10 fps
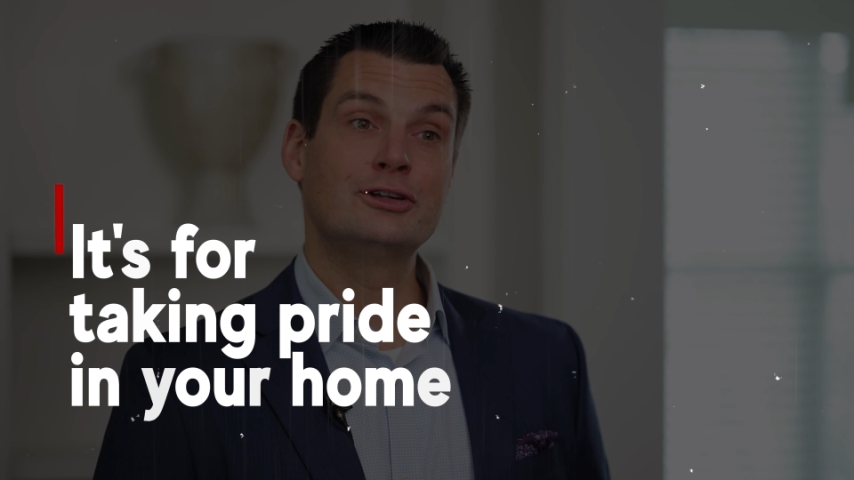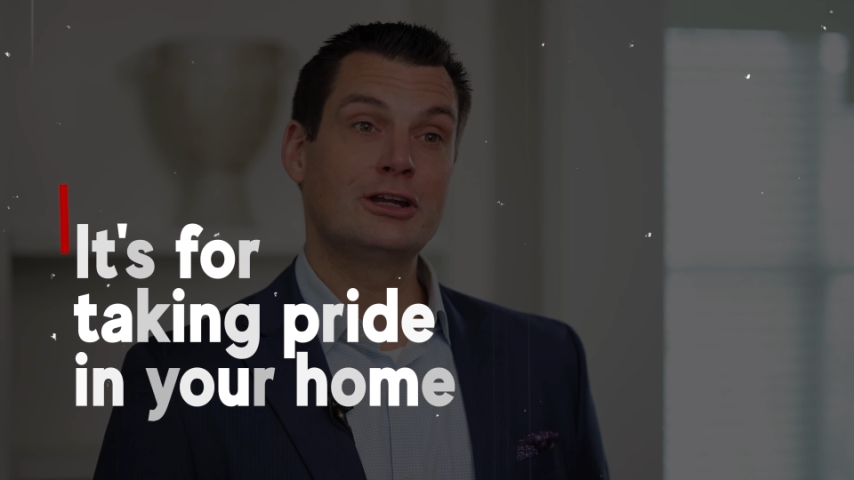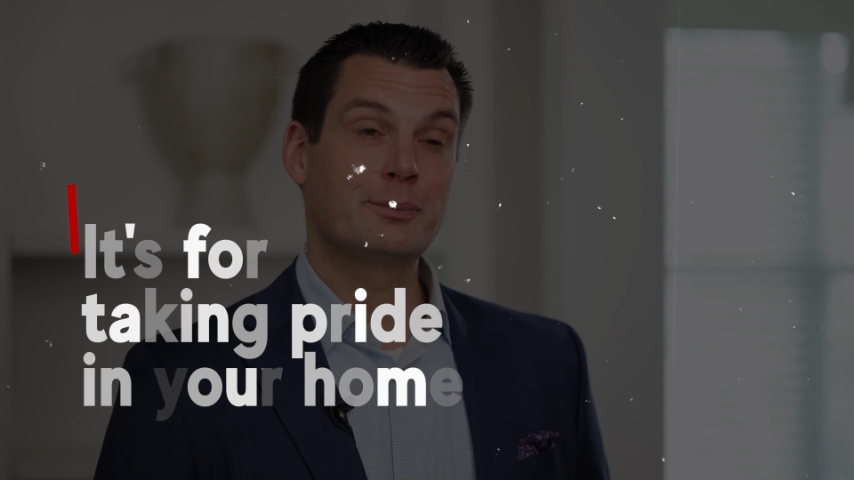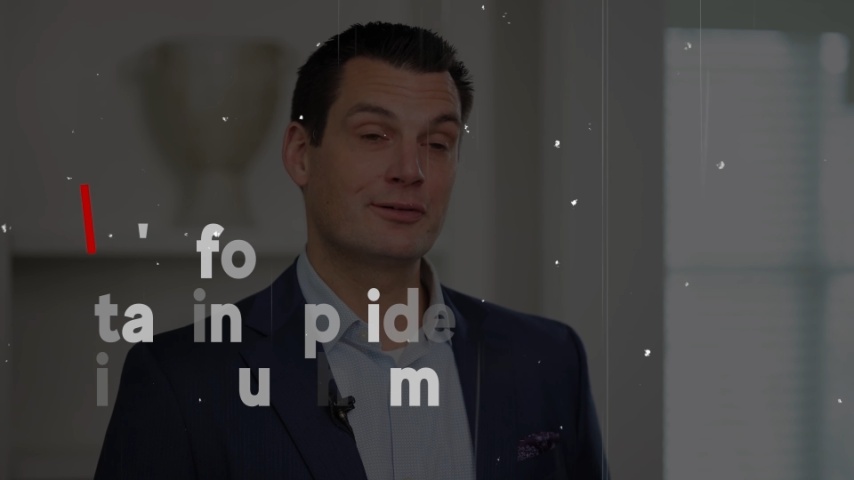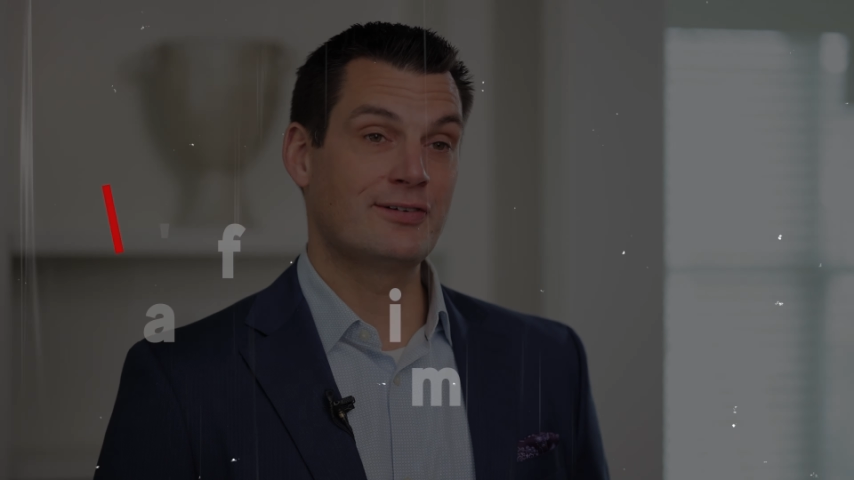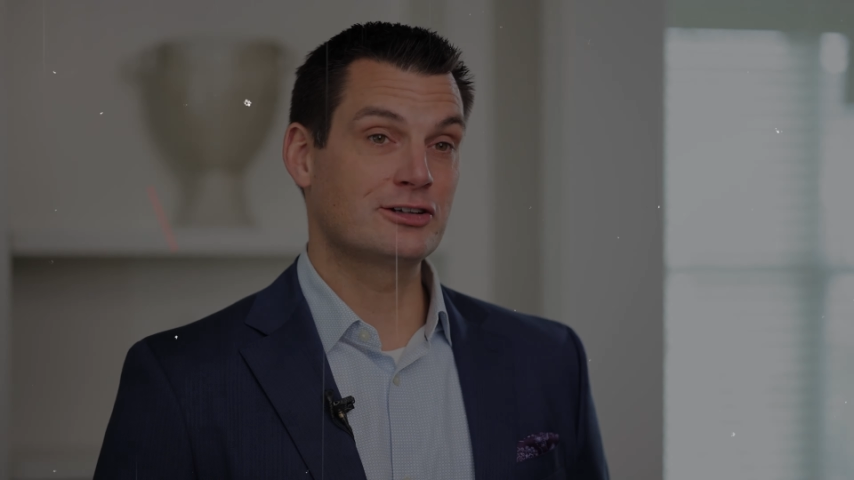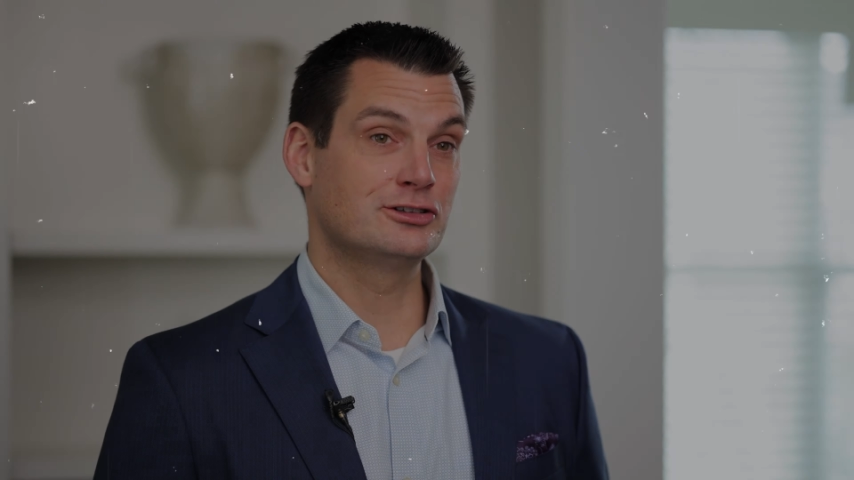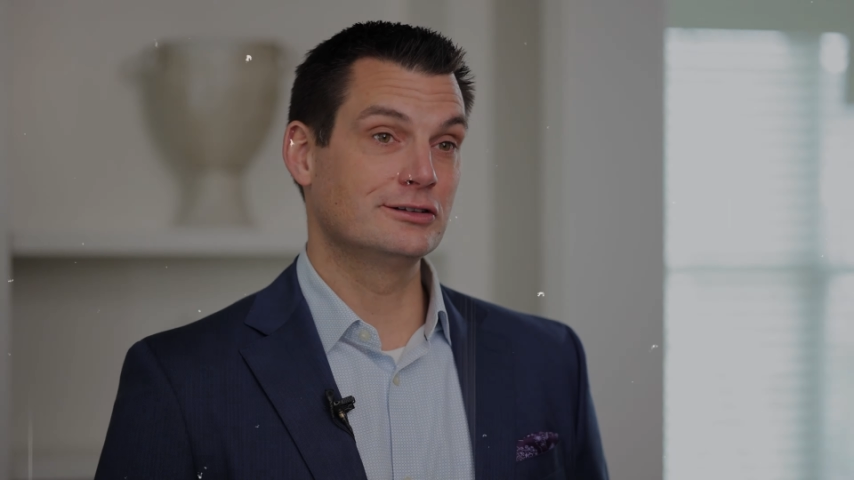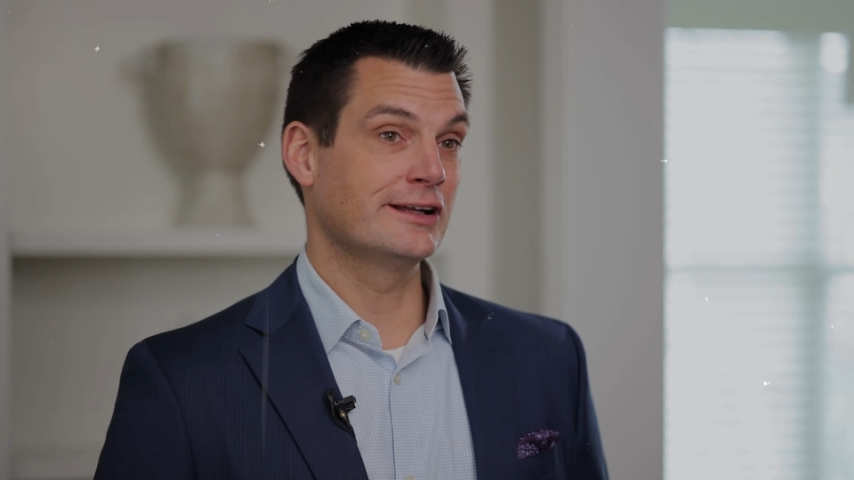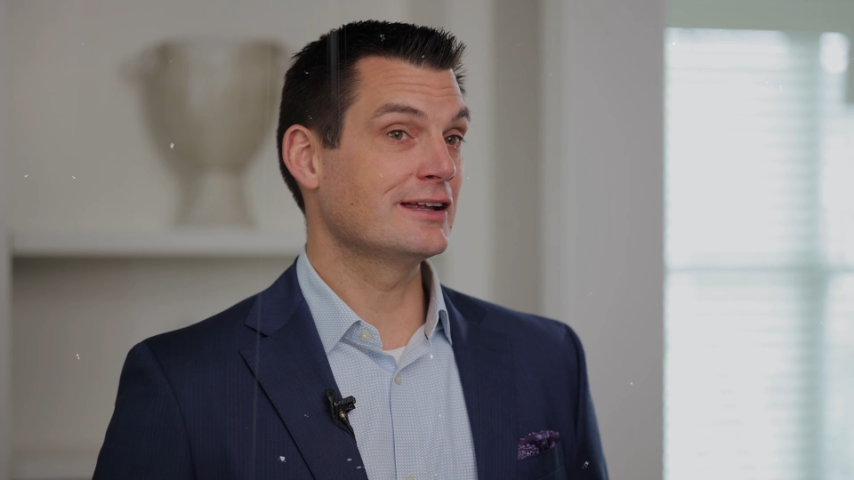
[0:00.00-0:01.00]
you need a
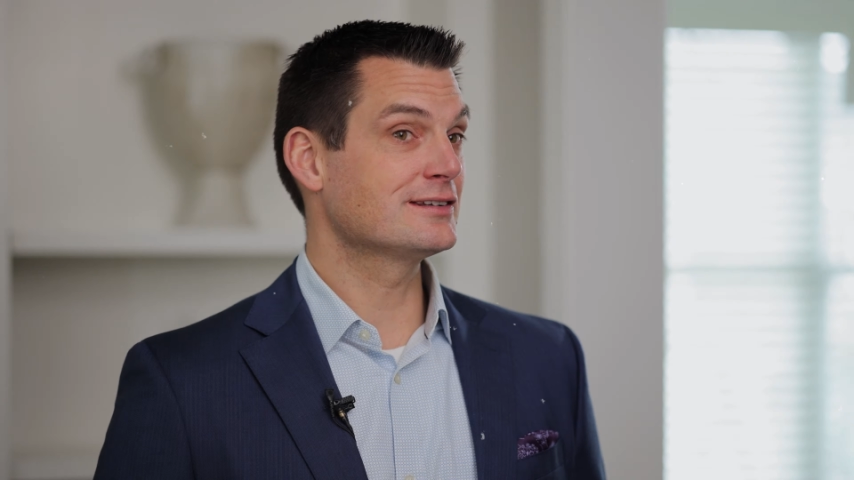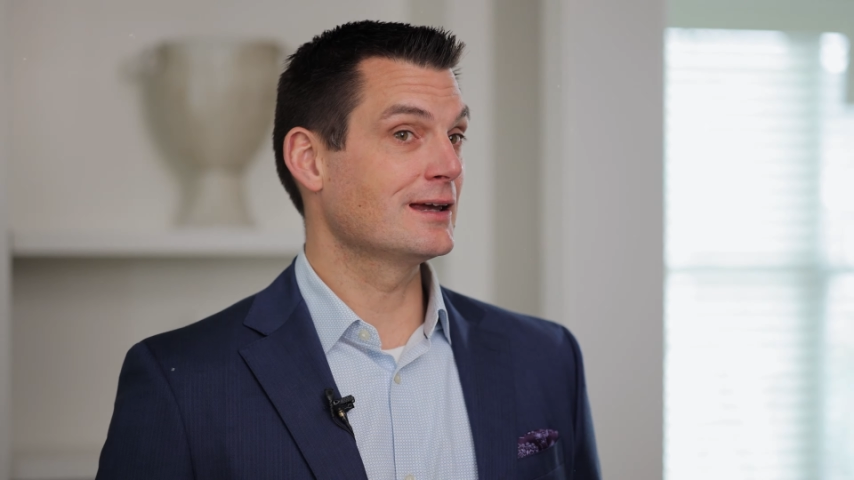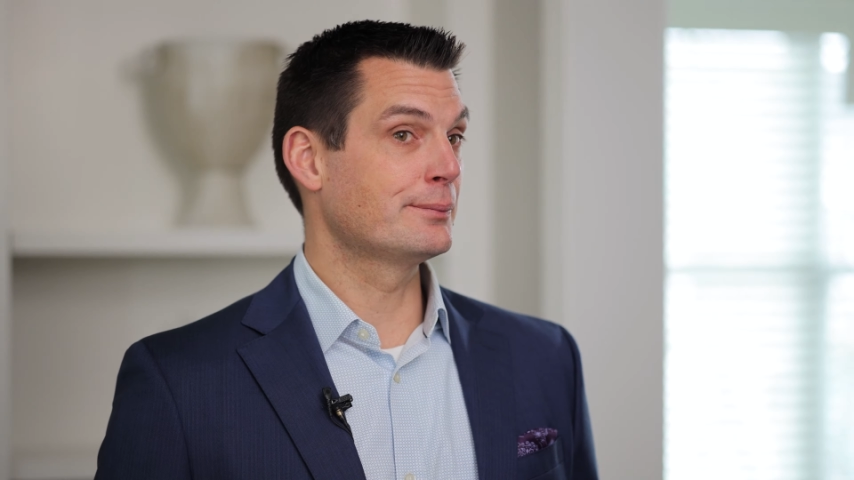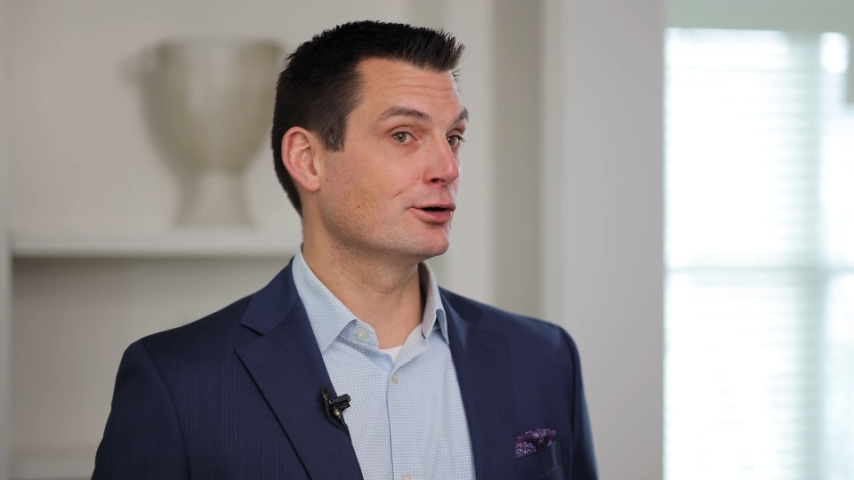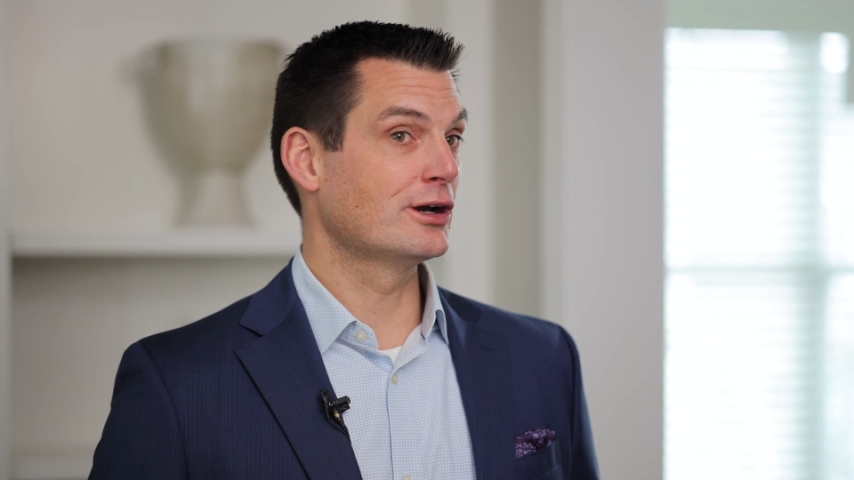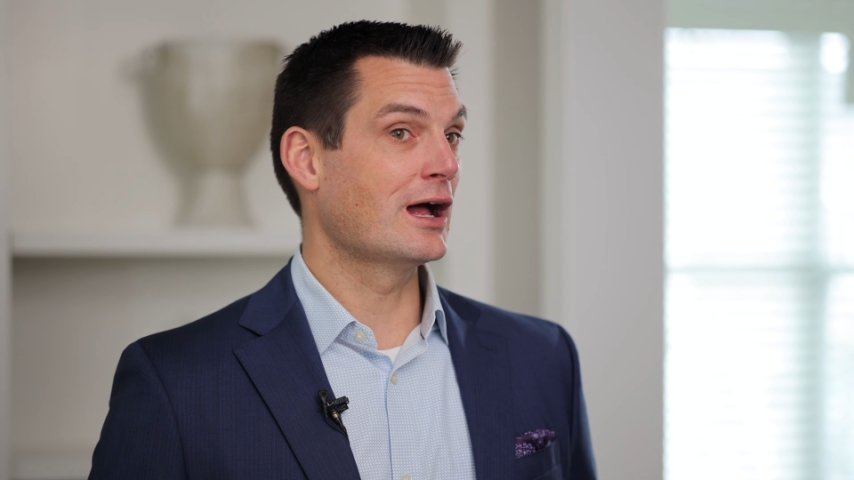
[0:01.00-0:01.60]
professional landscaper or